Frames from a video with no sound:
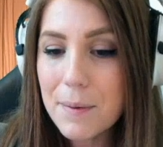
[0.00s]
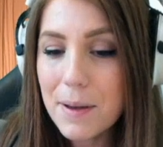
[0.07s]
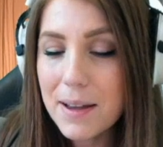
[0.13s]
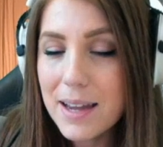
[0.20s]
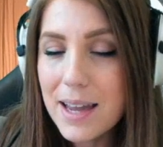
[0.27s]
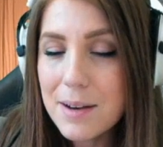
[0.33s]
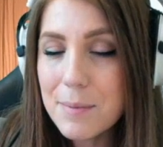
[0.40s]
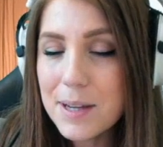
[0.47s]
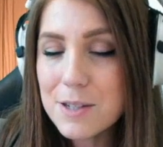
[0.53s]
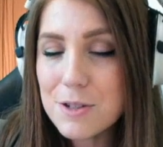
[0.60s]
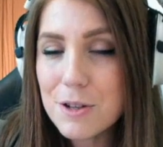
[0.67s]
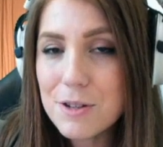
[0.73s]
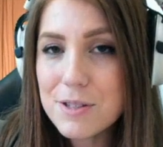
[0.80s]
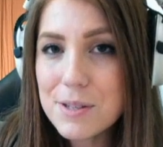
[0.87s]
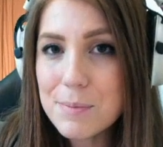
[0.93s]
Again, make
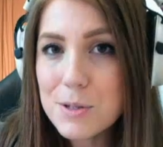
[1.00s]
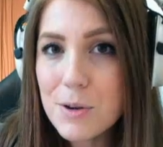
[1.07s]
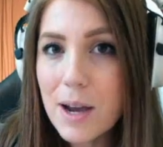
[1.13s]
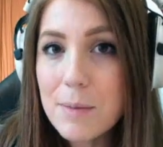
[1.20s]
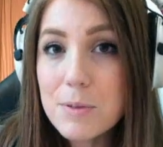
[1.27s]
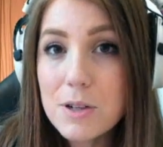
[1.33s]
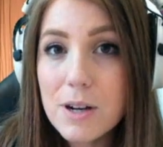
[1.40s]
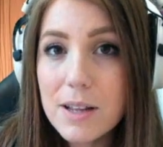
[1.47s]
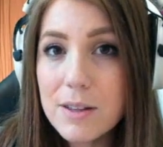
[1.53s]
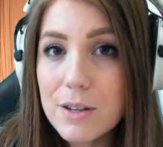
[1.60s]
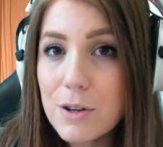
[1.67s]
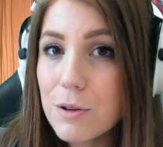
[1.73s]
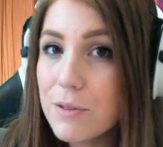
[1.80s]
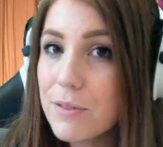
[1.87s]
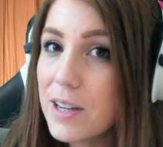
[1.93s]
sure you're subscribed, turn on the
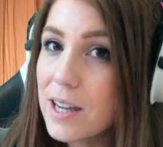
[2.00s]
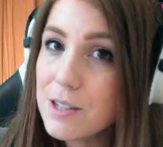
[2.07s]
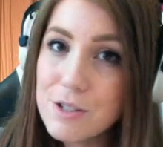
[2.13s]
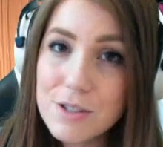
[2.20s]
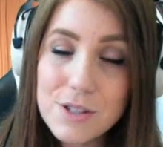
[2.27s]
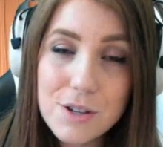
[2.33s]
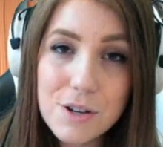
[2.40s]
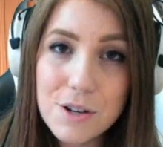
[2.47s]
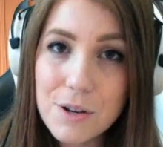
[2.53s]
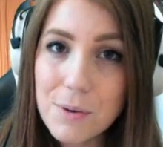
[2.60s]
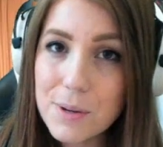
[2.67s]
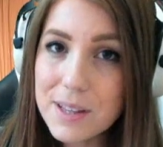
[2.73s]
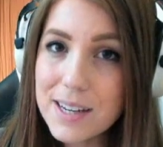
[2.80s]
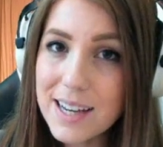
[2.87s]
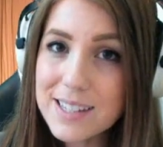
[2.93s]
notifications so you
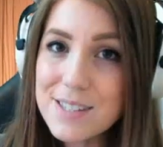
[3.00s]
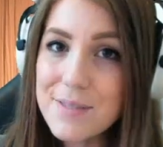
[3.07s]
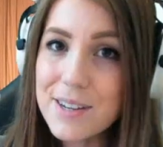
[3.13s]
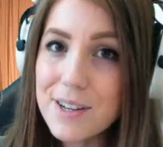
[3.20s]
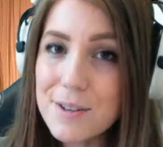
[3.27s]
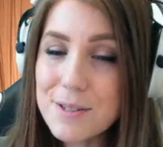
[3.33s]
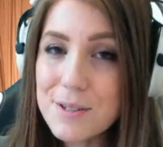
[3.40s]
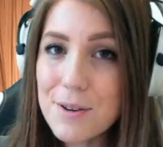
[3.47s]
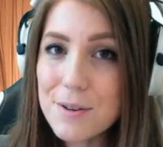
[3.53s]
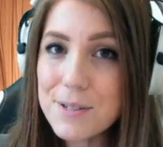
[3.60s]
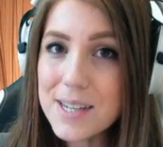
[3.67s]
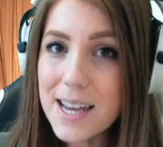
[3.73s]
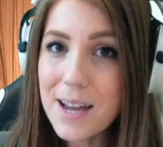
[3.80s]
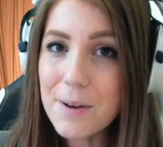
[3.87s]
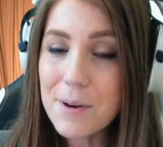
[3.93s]
know when the next videos go
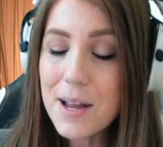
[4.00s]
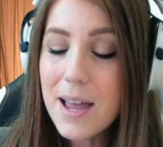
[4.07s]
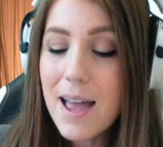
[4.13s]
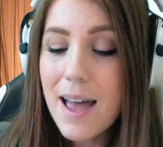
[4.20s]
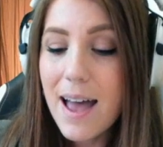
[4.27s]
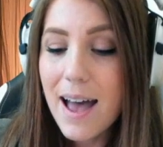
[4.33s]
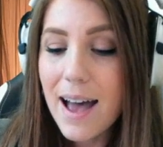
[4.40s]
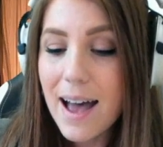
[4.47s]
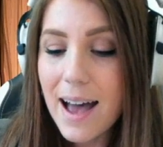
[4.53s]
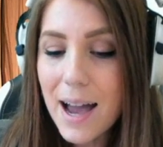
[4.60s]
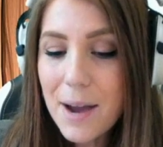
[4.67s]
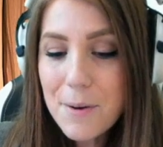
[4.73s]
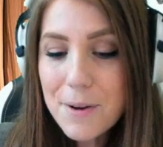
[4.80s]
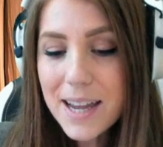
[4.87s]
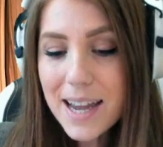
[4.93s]
down.
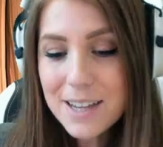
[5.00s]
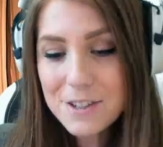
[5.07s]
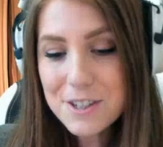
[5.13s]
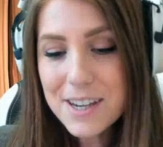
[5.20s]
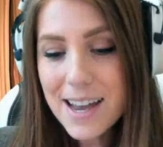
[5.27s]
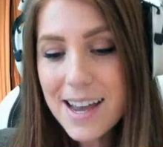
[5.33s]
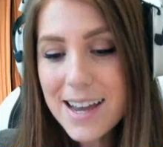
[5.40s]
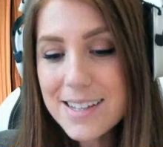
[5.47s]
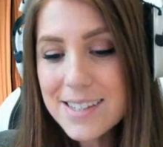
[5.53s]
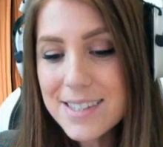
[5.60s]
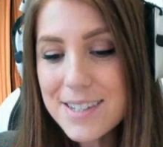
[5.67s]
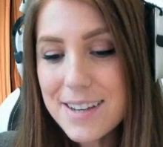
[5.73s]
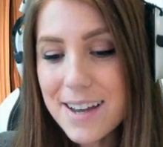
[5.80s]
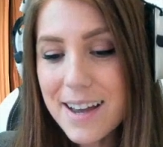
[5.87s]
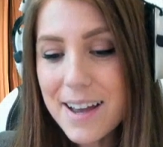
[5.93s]
I will catch you
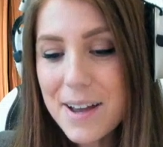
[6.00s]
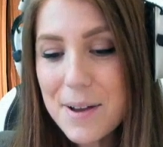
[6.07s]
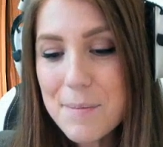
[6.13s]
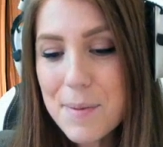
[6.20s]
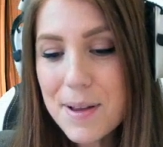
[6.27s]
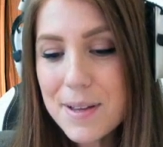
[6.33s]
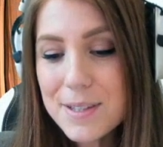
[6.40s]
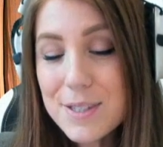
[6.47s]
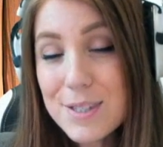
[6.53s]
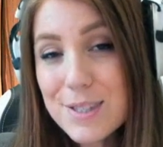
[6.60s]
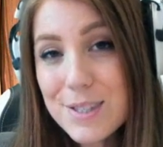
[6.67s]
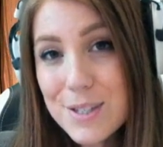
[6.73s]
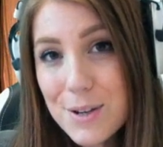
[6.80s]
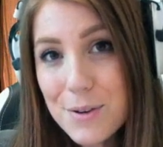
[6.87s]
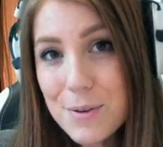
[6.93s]
guys um,
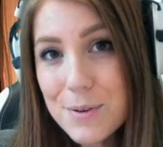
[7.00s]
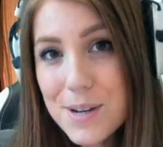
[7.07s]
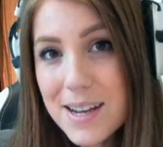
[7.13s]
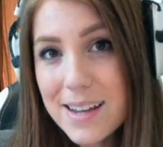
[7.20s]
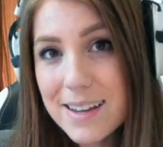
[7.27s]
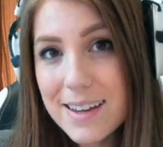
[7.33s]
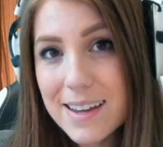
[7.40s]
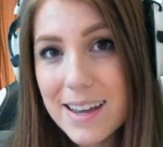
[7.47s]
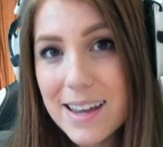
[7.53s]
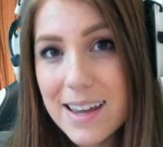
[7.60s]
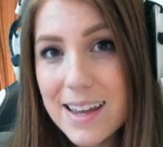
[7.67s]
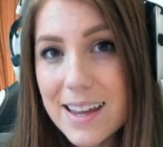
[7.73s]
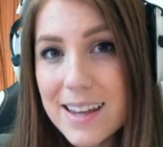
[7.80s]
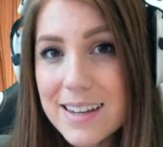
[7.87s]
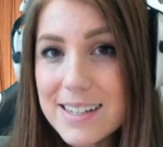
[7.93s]
soon.
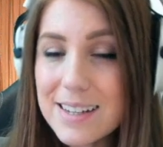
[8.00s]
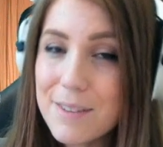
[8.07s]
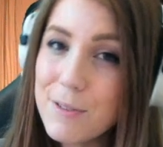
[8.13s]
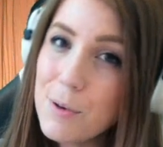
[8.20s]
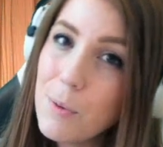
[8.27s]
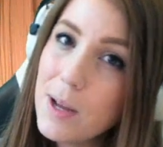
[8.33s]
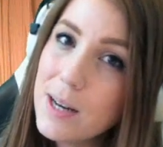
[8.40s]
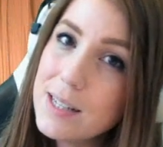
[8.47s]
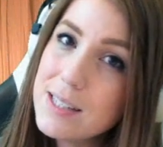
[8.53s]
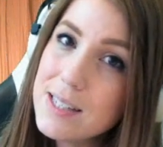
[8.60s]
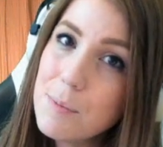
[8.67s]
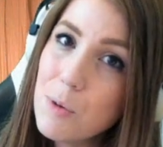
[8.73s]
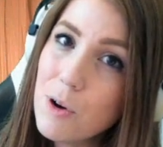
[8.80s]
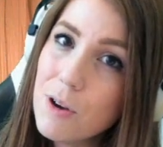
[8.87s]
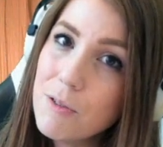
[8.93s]
And if you want to
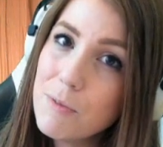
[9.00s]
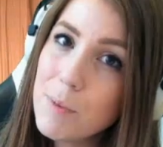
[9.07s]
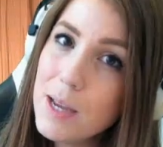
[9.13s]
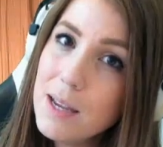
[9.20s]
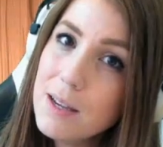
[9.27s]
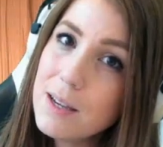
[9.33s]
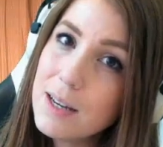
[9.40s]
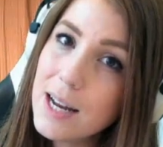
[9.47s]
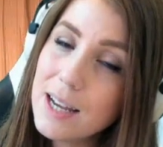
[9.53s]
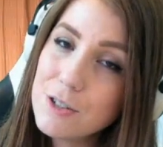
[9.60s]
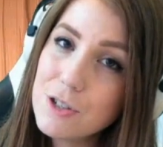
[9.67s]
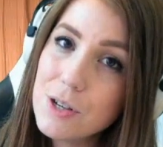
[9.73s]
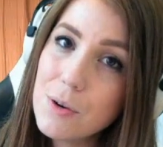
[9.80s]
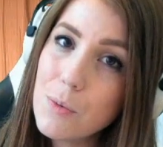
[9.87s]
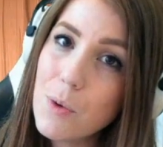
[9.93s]
see more of me, you can
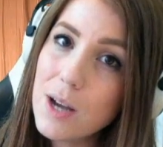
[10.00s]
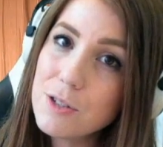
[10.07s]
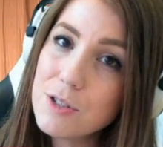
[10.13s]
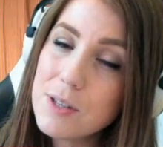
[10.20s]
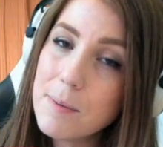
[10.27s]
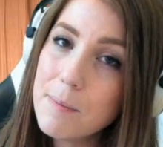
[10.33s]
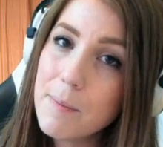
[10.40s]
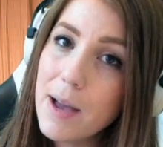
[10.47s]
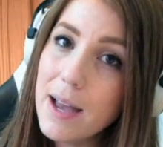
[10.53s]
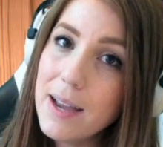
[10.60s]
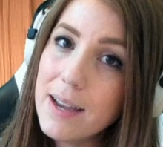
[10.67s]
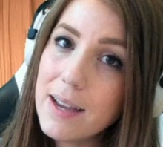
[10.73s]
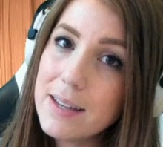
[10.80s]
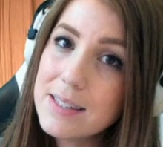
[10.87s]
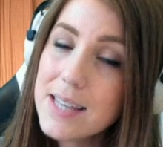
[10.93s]
actually watch some of
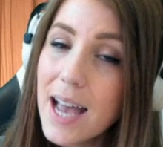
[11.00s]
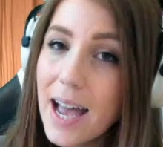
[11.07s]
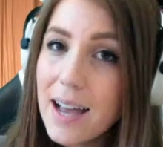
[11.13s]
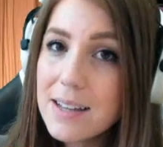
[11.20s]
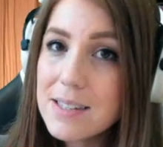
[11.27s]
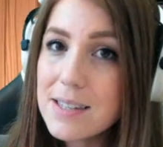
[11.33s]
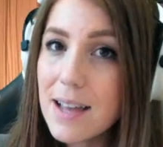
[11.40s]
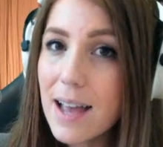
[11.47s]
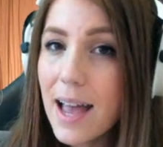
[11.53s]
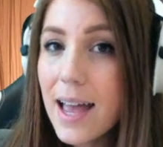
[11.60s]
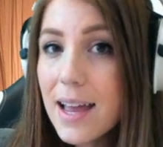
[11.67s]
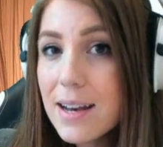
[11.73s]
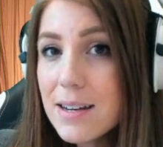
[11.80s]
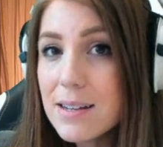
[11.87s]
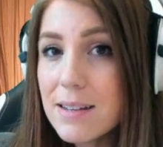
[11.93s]
my attacks
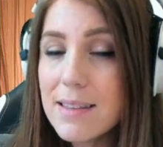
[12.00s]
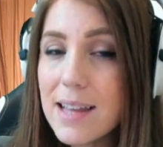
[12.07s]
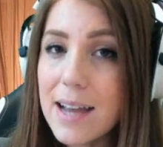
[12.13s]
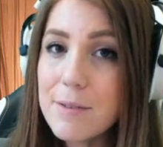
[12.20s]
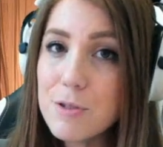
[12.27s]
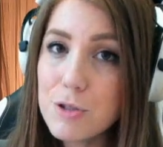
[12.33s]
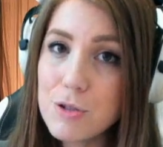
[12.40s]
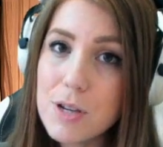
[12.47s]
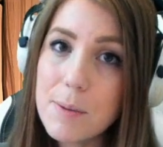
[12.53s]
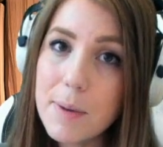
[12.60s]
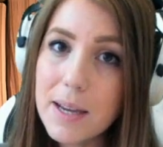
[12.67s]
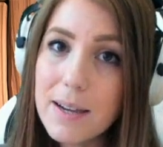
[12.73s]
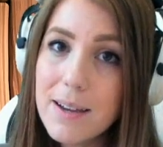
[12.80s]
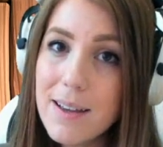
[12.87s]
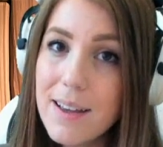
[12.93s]
and live
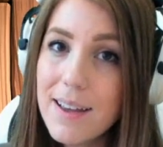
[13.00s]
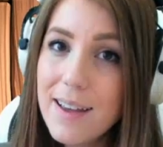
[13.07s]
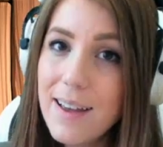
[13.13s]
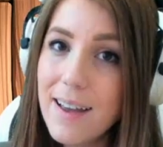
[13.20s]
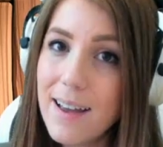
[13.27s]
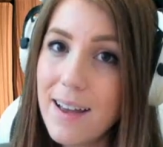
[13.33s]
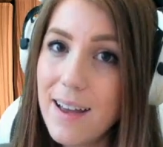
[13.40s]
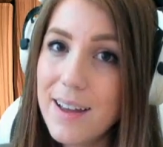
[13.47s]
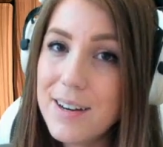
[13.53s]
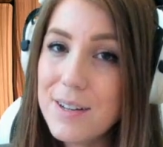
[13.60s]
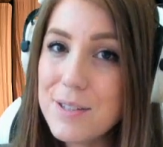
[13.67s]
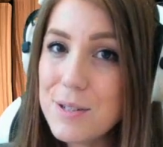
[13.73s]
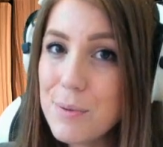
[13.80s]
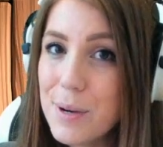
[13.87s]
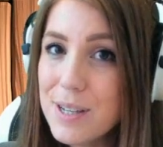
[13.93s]
streaming on
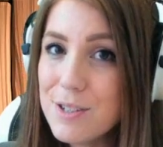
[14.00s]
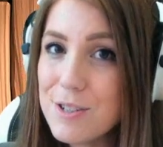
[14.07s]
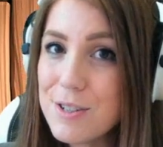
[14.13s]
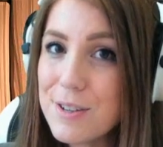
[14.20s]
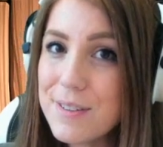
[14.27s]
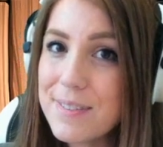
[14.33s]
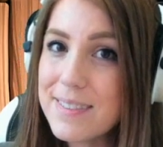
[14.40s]
Twitch.